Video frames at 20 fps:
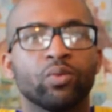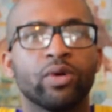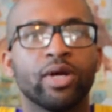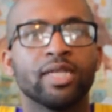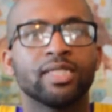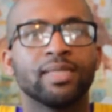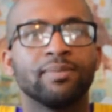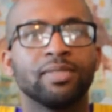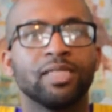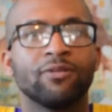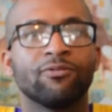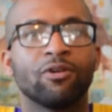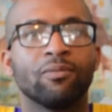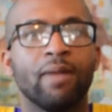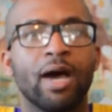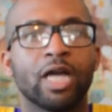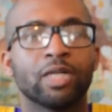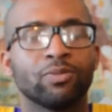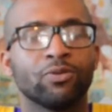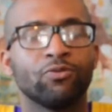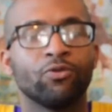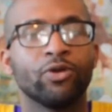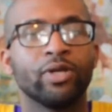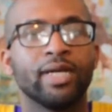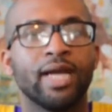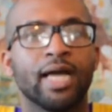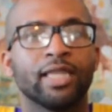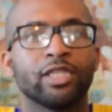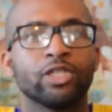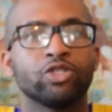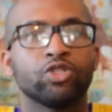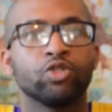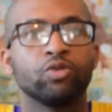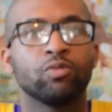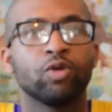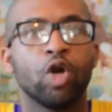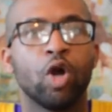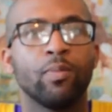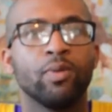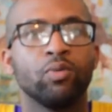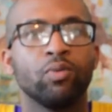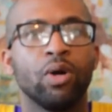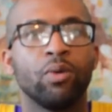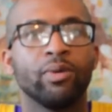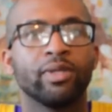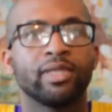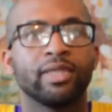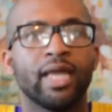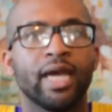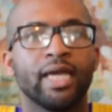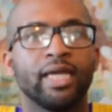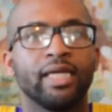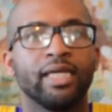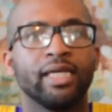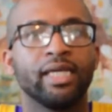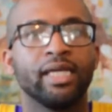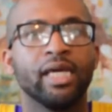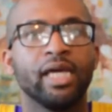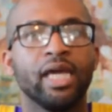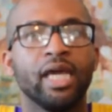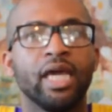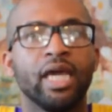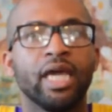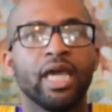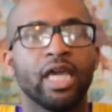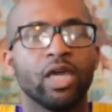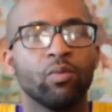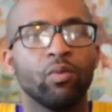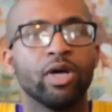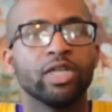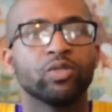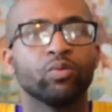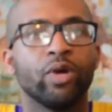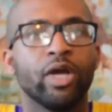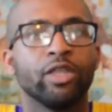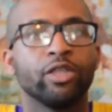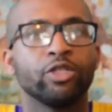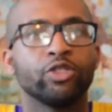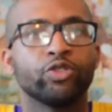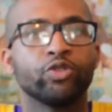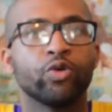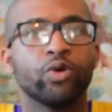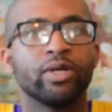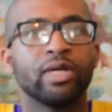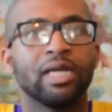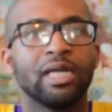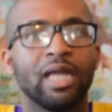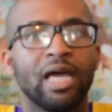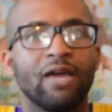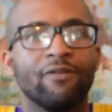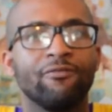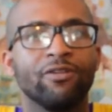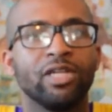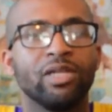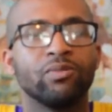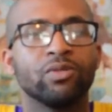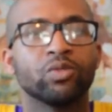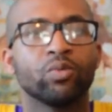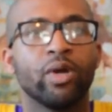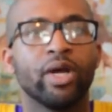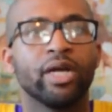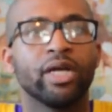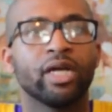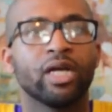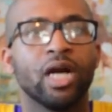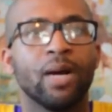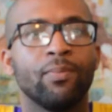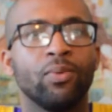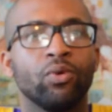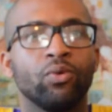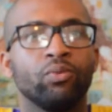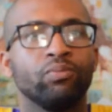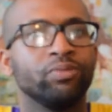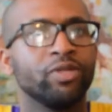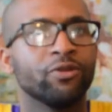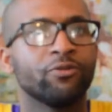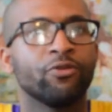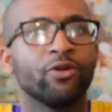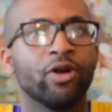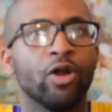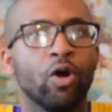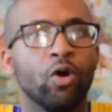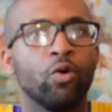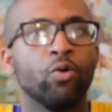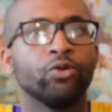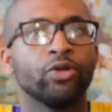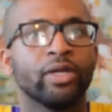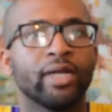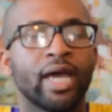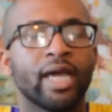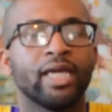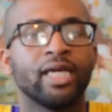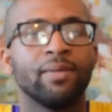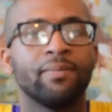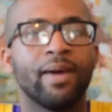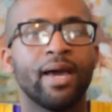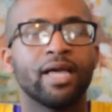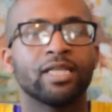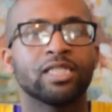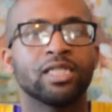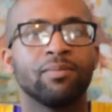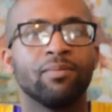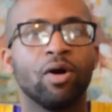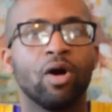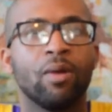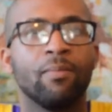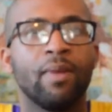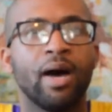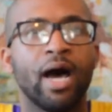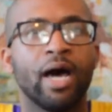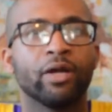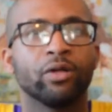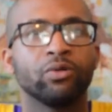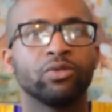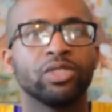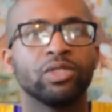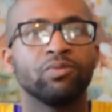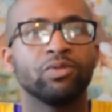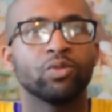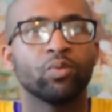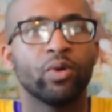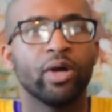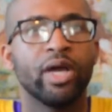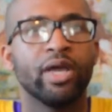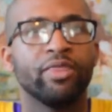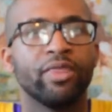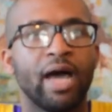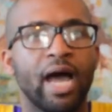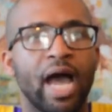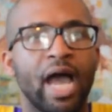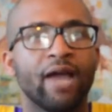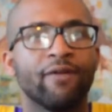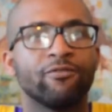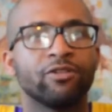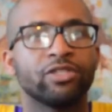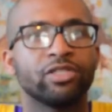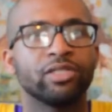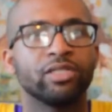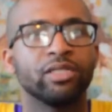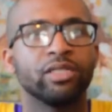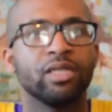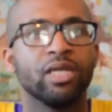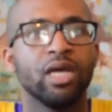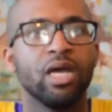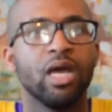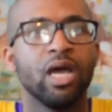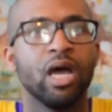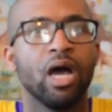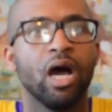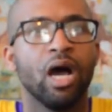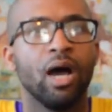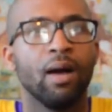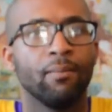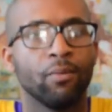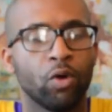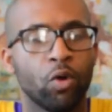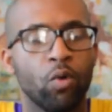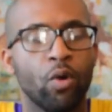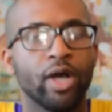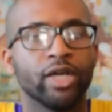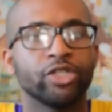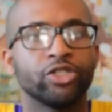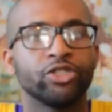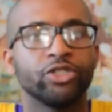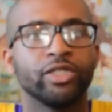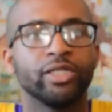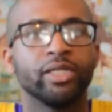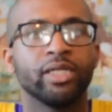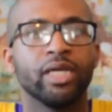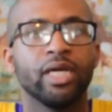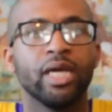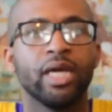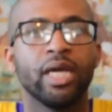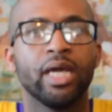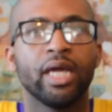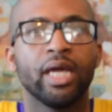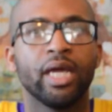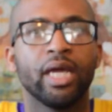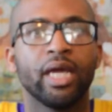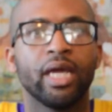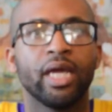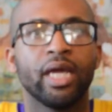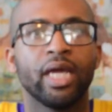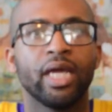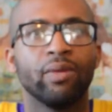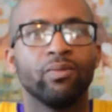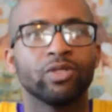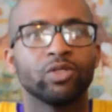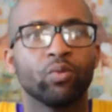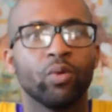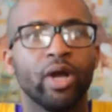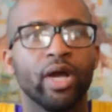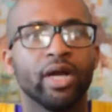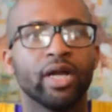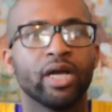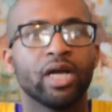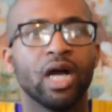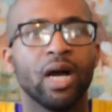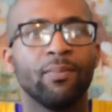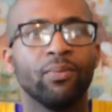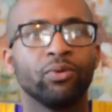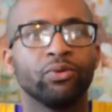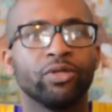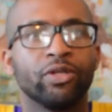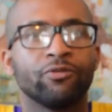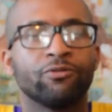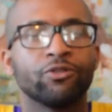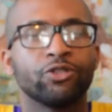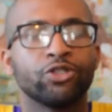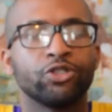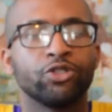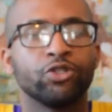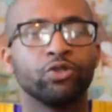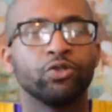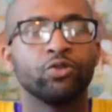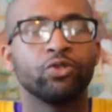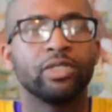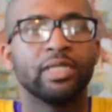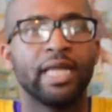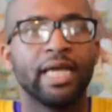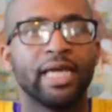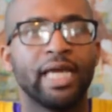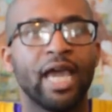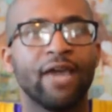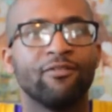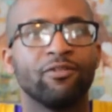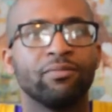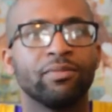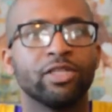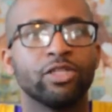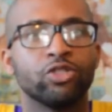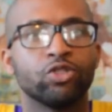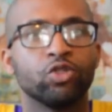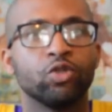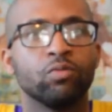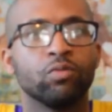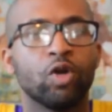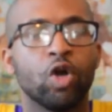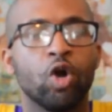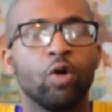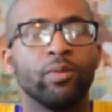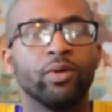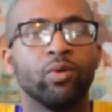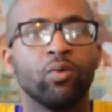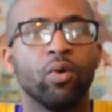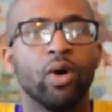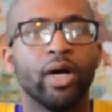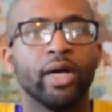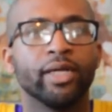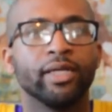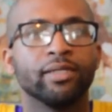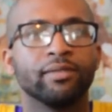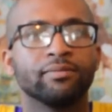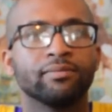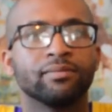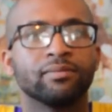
wearing some different models before he got the Zoom Kobe 1 with Nike. He was wearing the Jordan 11. He was wearing a couple different older Nike basketball models. He was wearing the Iverson Question. He was wearing a couple different shoes, and they gave him the Zoom Kobe 1.